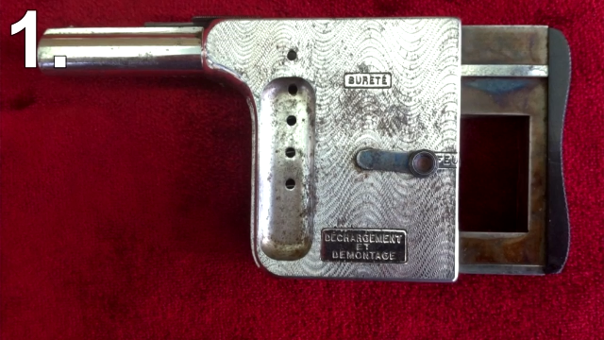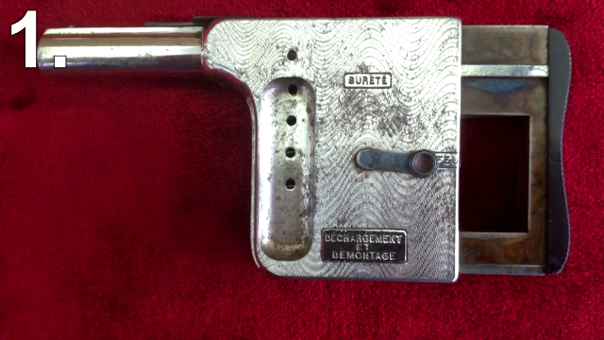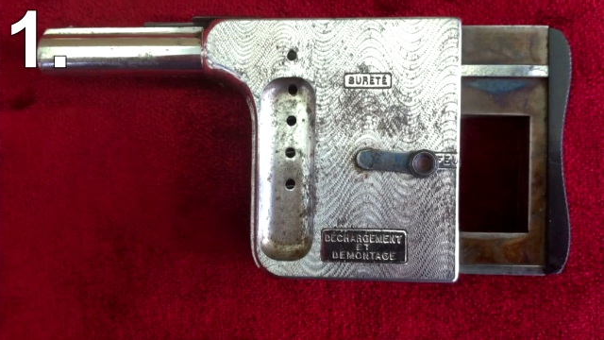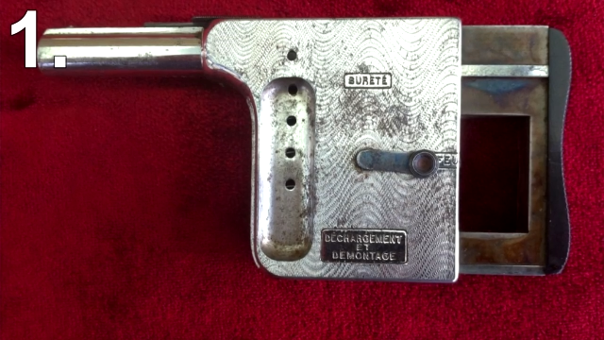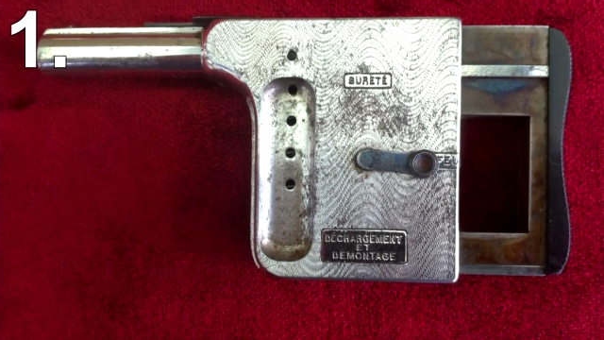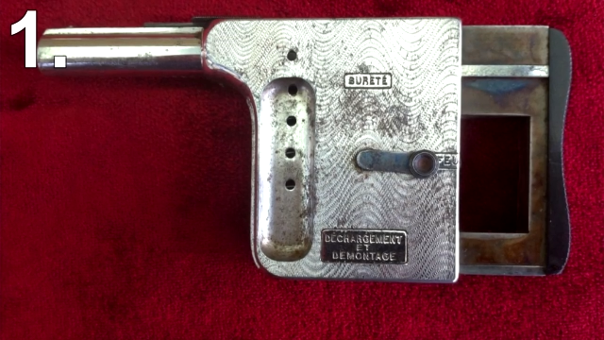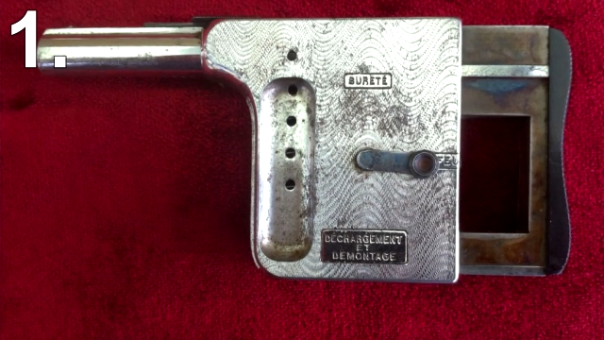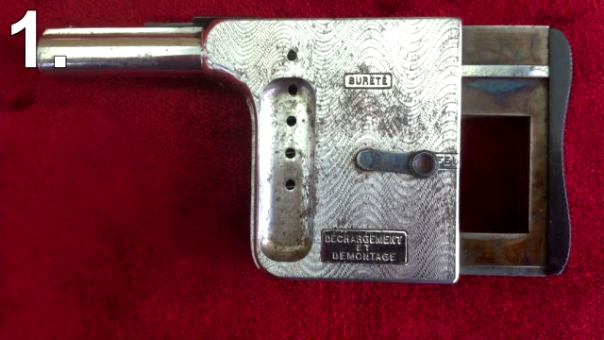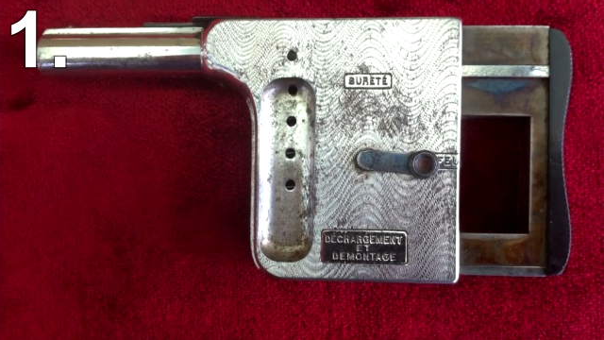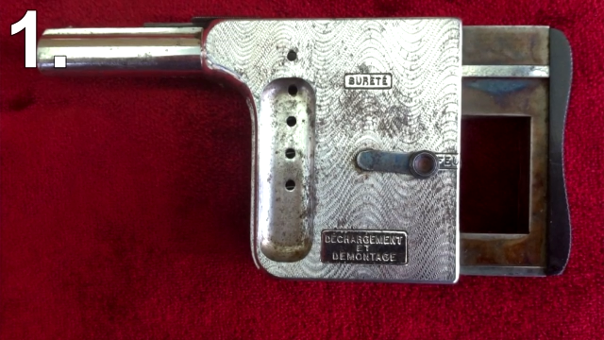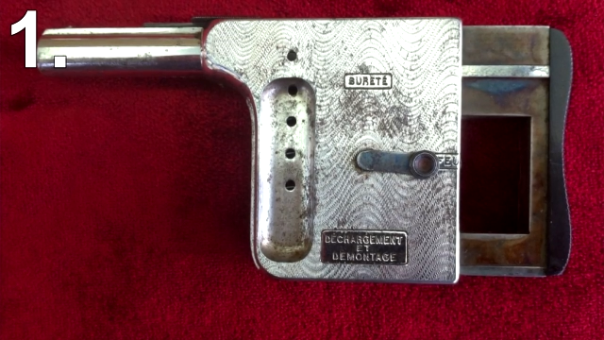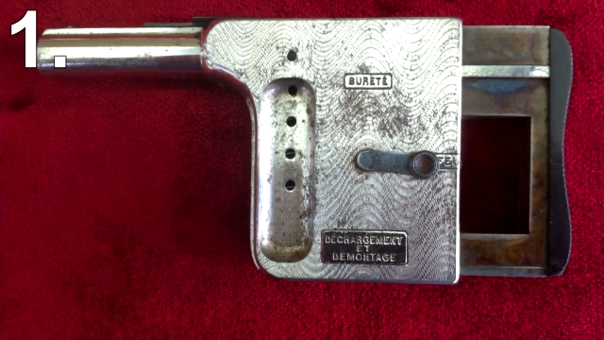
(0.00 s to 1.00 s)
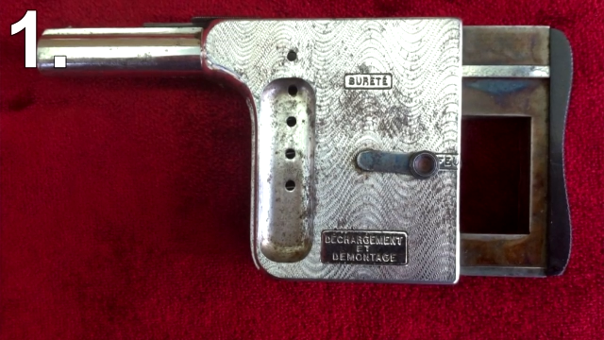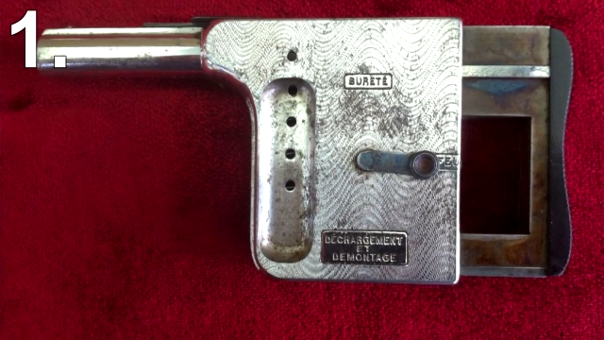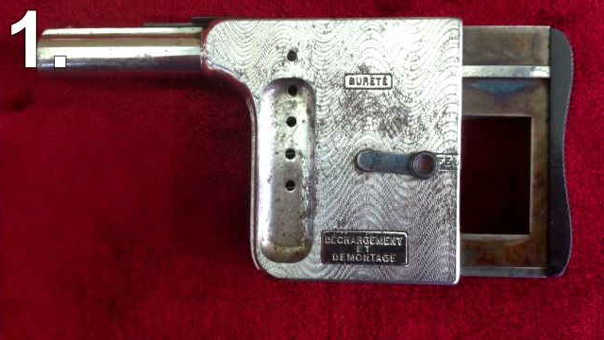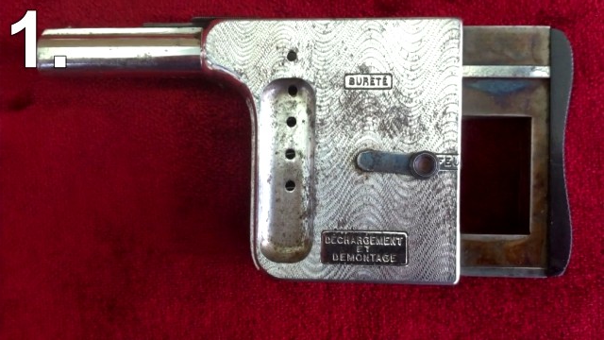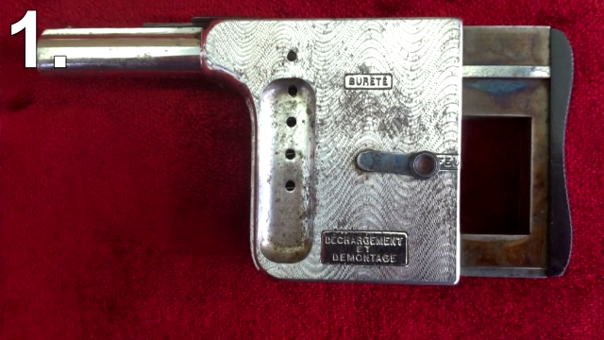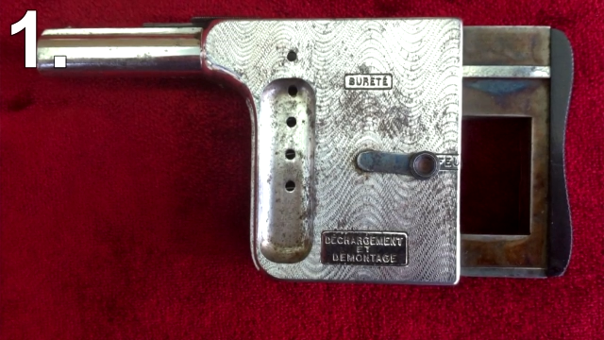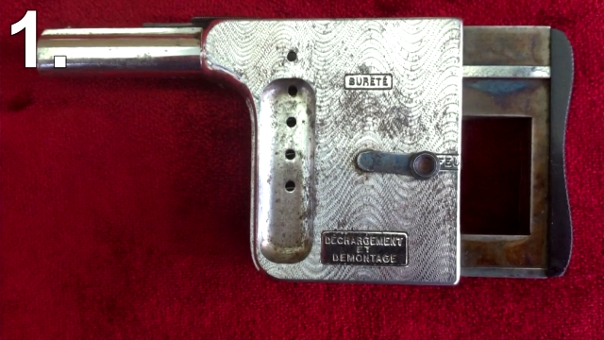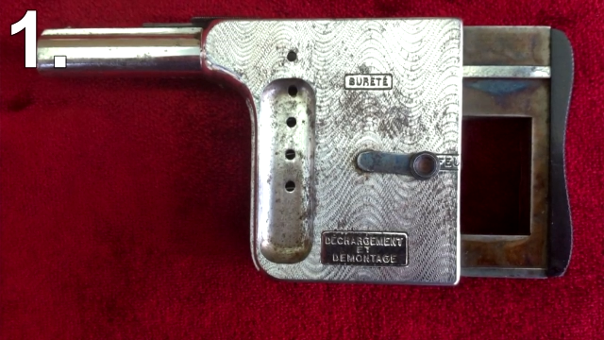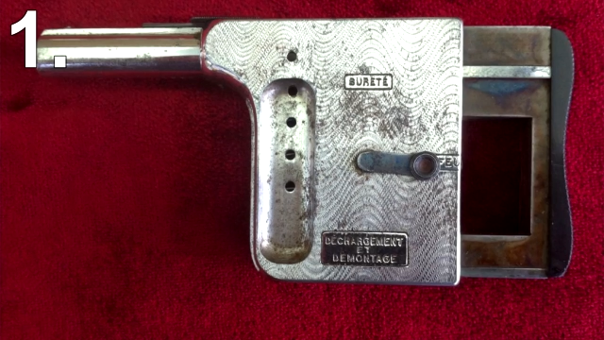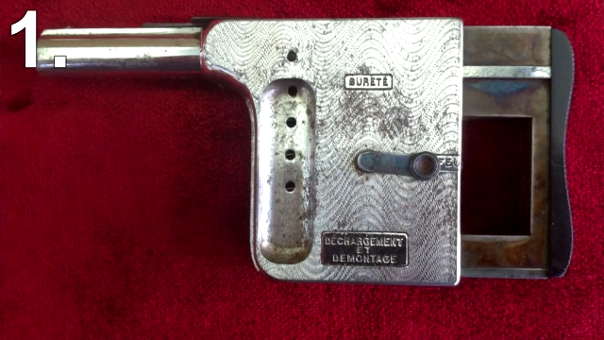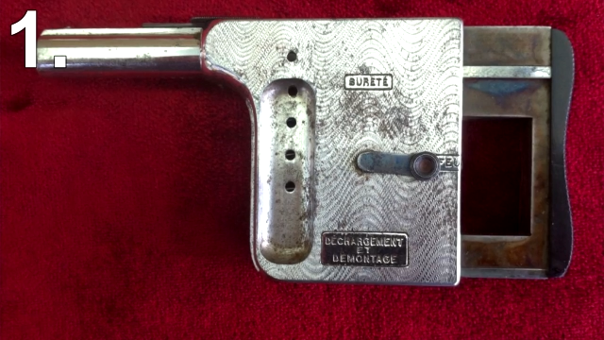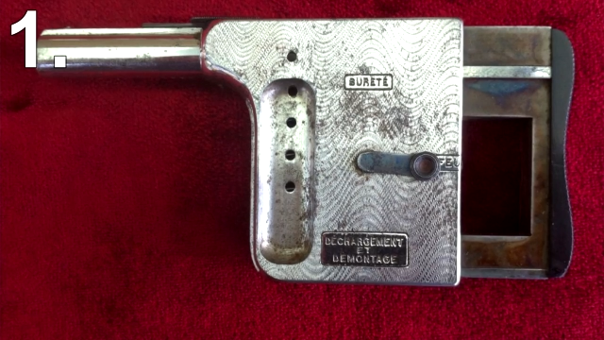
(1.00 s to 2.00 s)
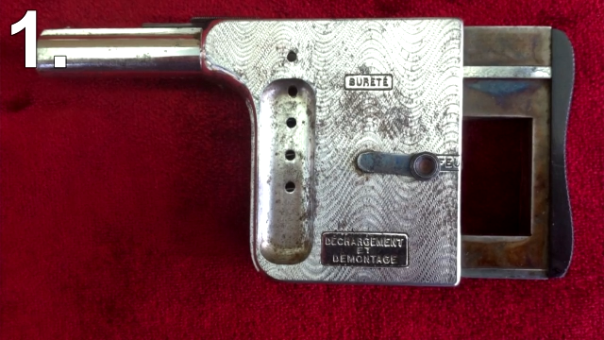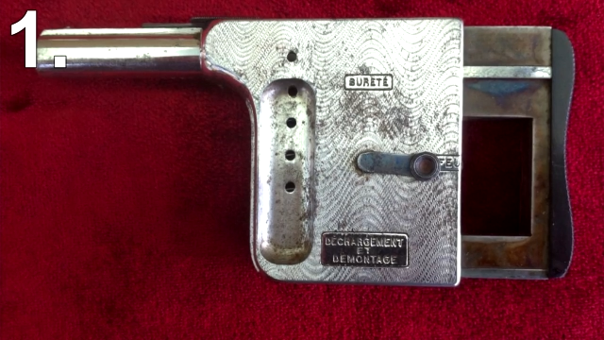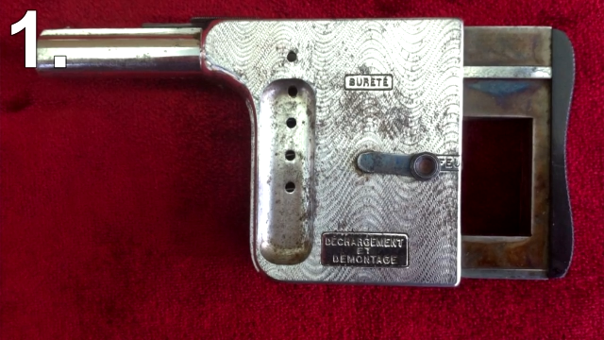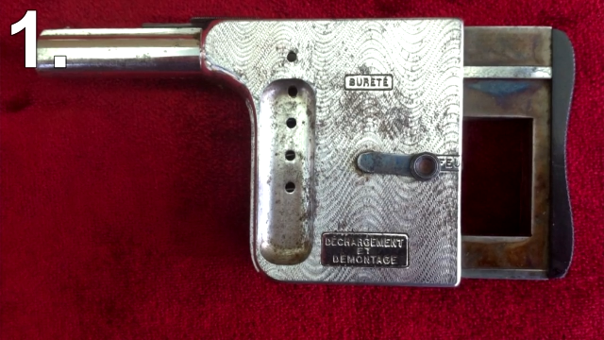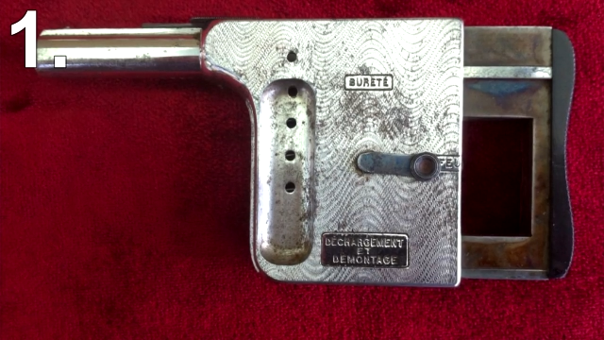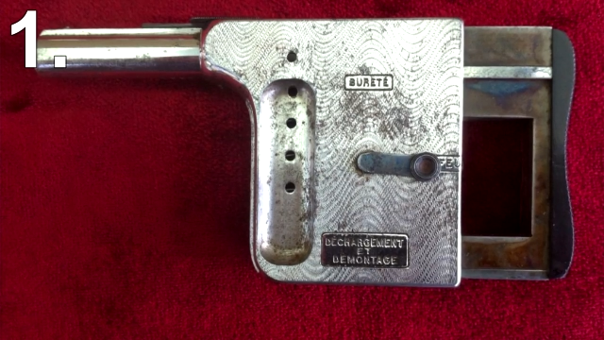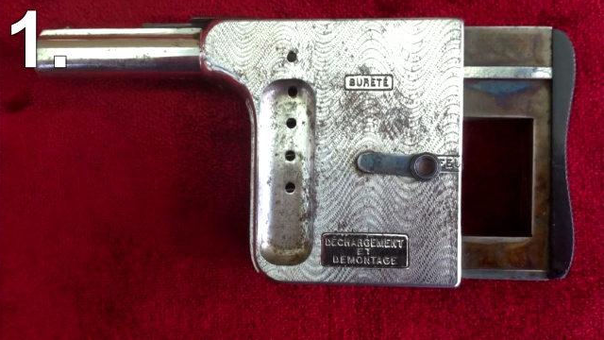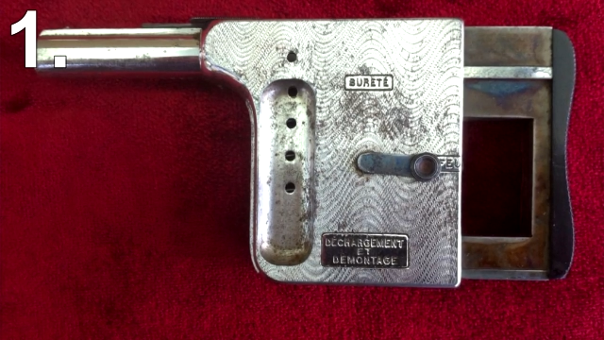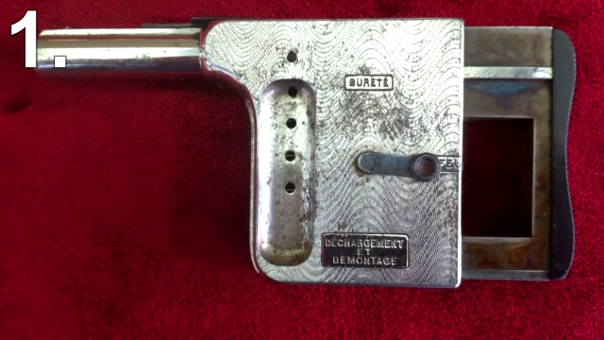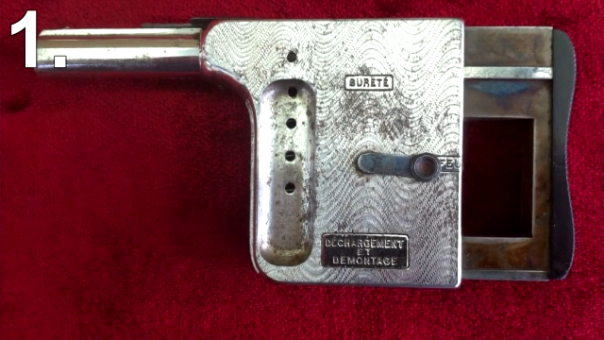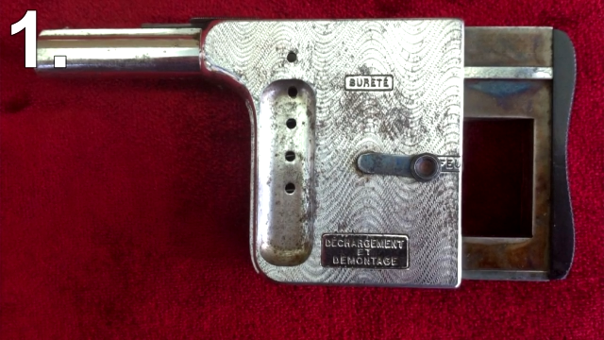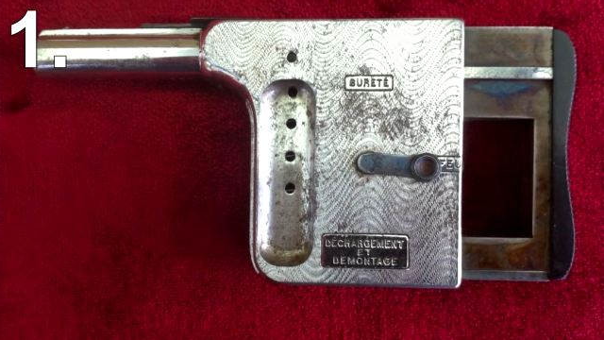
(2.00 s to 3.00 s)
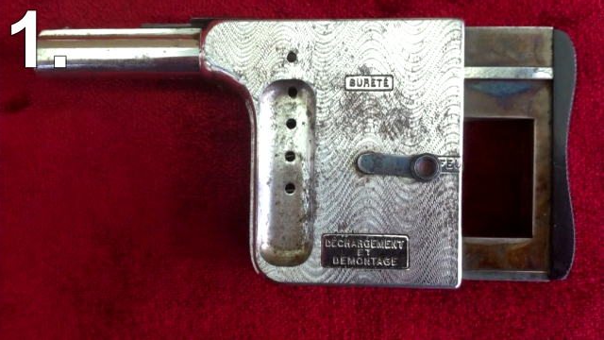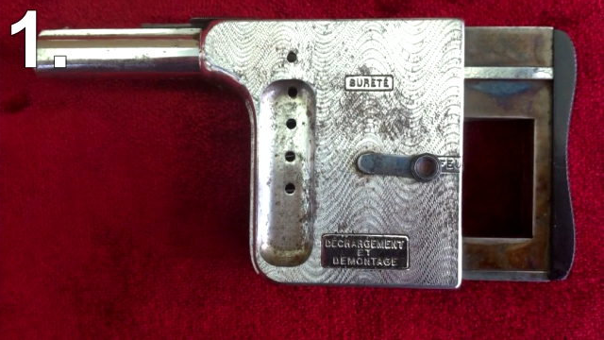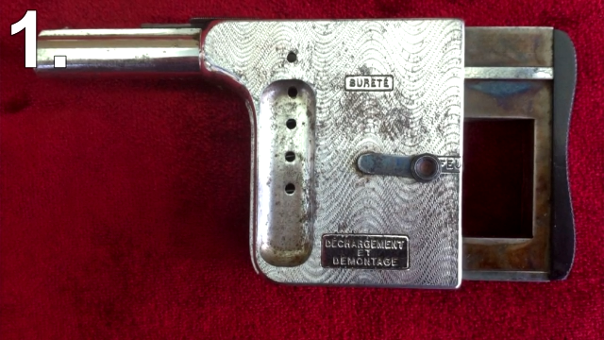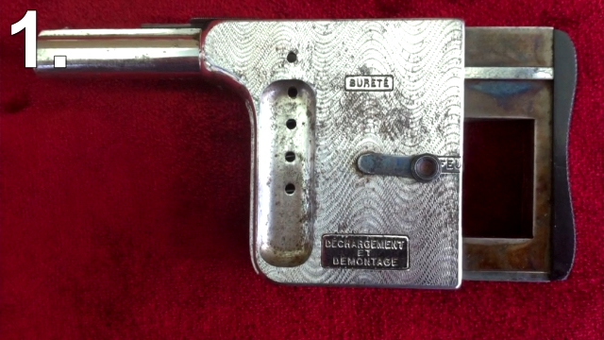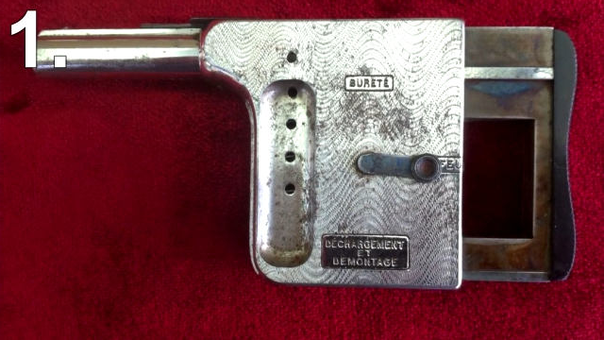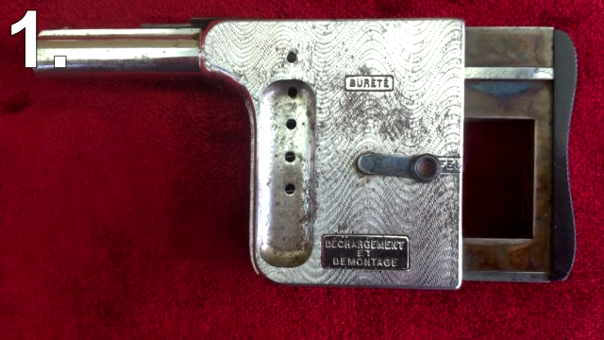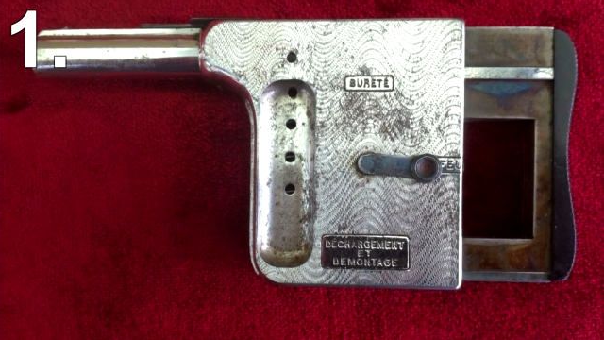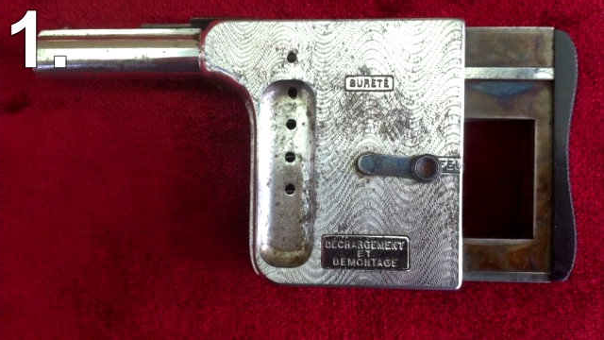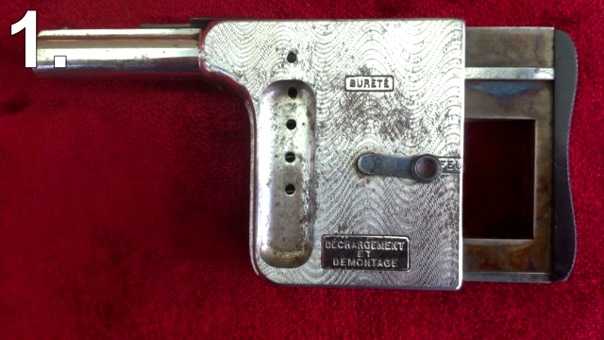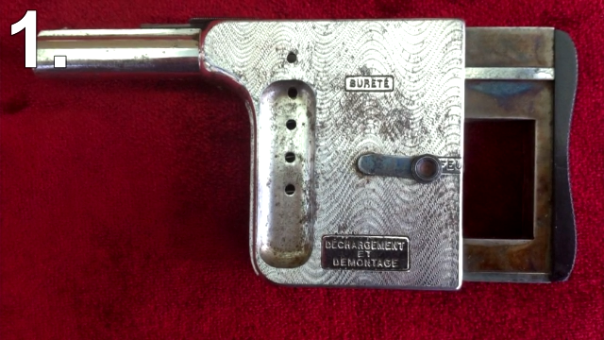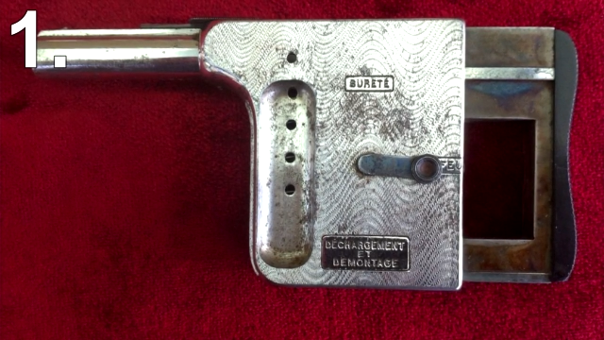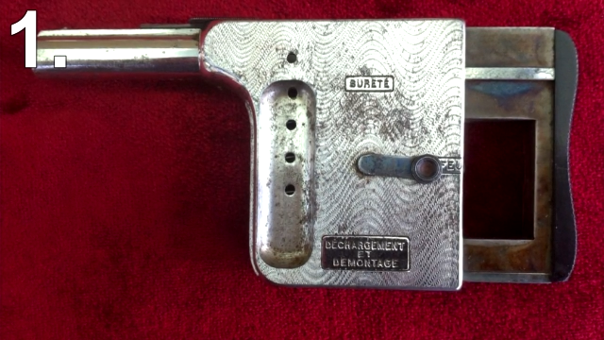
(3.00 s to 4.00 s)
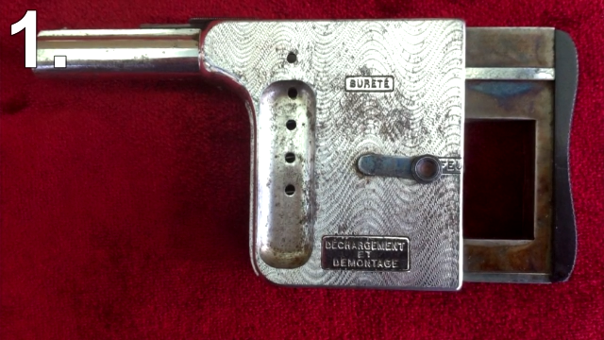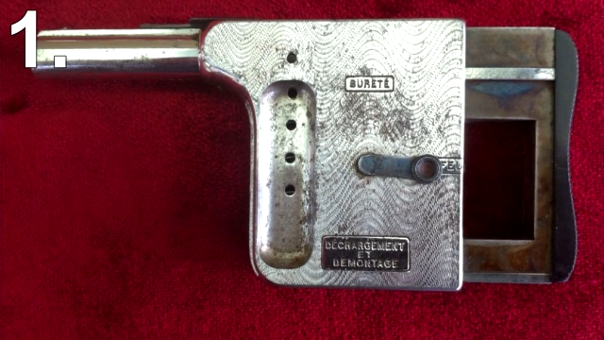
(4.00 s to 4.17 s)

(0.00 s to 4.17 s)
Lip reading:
(no speaker visible)